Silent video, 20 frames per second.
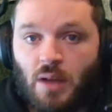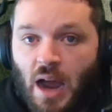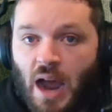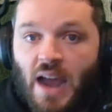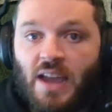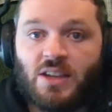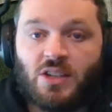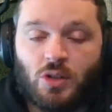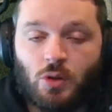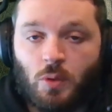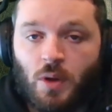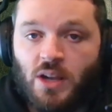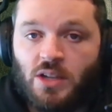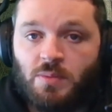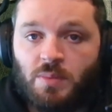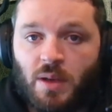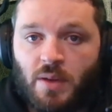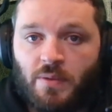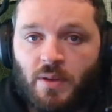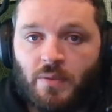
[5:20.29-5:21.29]
highest grades
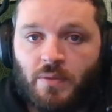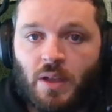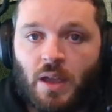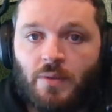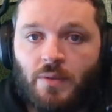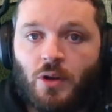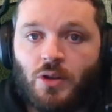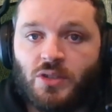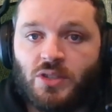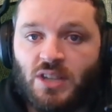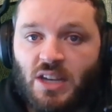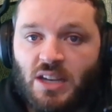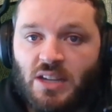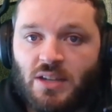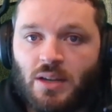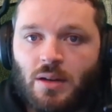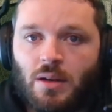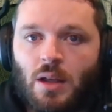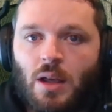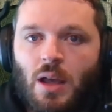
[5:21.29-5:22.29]
PFF gave all
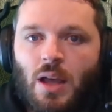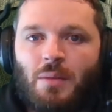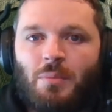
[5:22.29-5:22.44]
season.